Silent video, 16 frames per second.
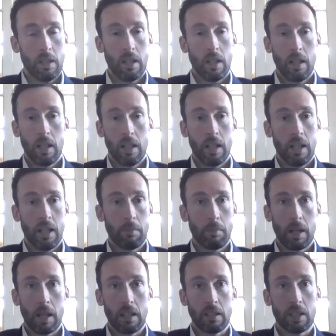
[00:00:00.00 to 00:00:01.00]

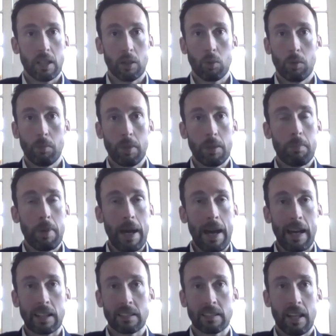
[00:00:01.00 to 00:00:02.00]
I think we'll be
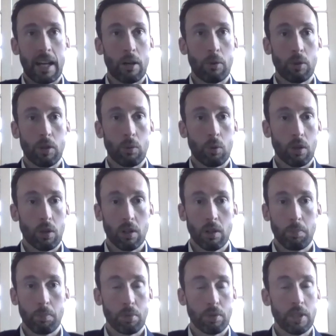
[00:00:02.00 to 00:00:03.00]
back to how we
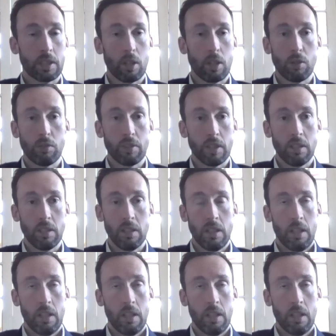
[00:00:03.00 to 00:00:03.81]
were pre-COVID